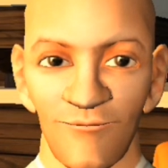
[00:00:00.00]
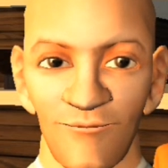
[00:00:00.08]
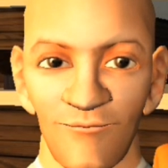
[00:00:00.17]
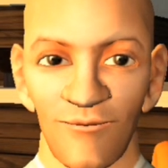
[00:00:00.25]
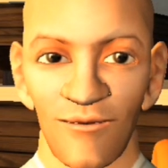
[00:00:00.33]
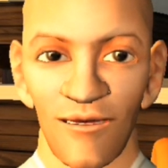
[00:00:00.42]

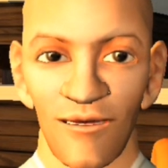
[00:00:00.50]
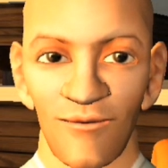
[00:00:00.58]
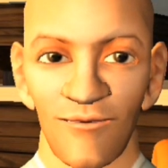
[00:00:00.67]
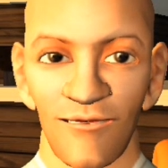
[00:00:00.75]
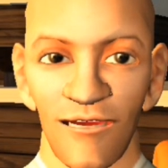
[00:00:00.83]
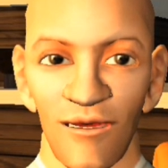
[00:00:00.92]
But I said,
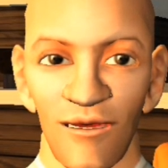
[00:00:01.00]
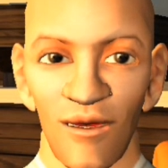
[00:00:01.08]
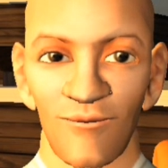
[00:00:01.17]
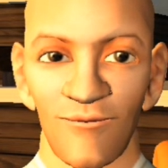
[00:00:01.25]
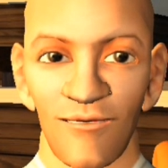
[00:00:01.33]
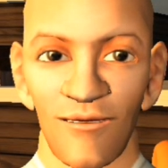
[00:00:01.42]
I don't
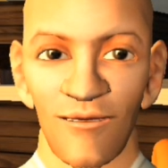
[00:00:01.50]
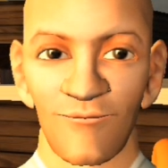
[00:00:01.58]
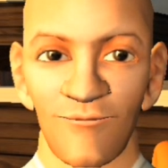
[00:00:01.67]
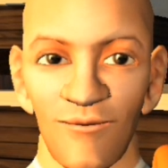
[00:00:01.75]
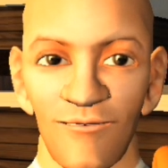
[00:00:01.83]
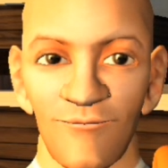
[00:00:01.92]
know about
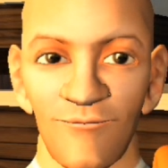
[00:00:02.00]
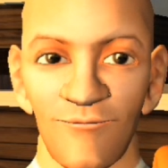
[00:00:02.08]
that.